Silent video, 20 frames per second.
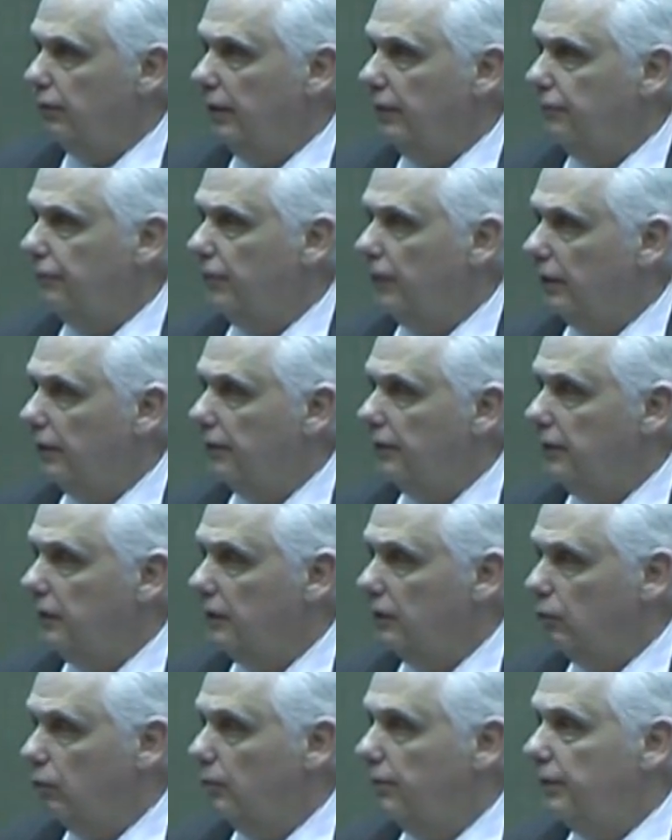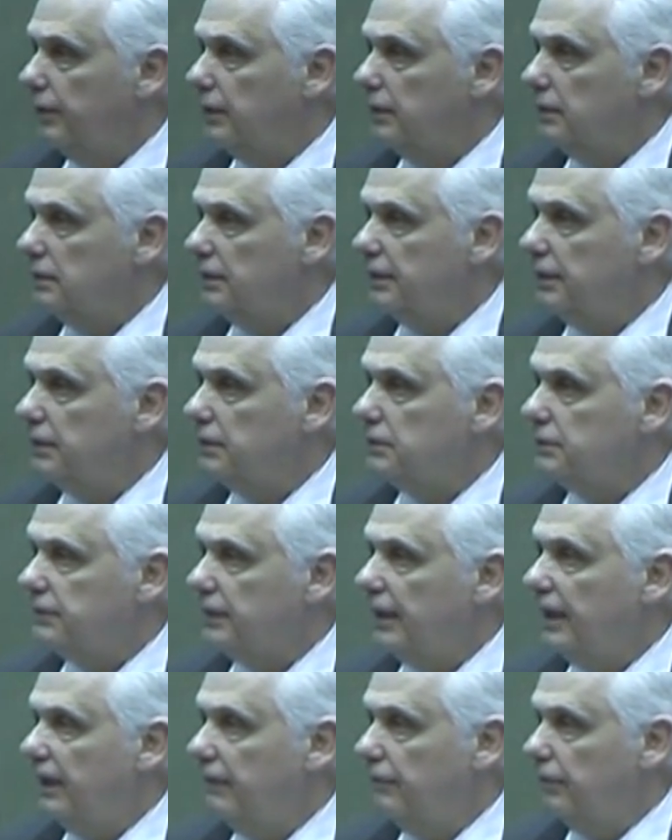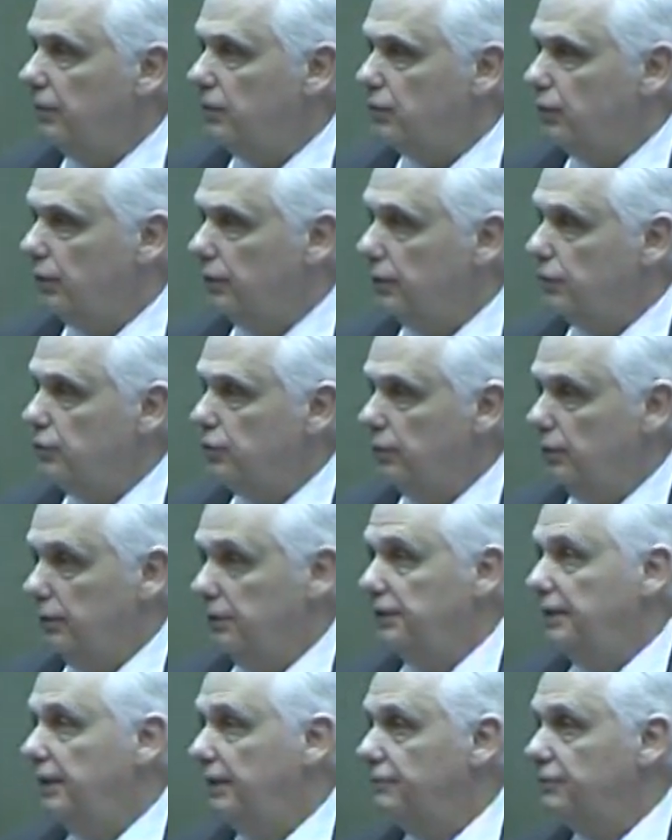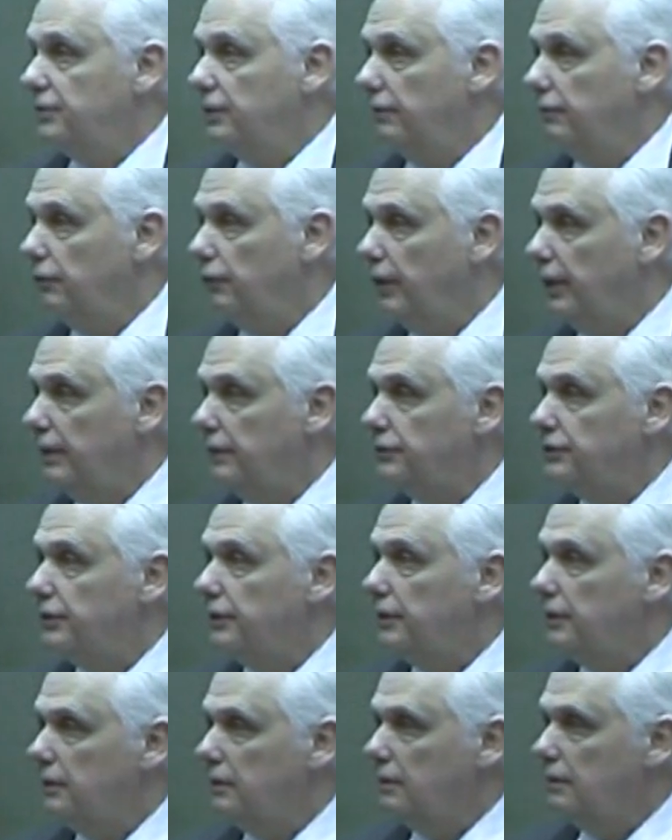grandfathered in, it won't be illegal to have it as long as you only have 7 rounds in it.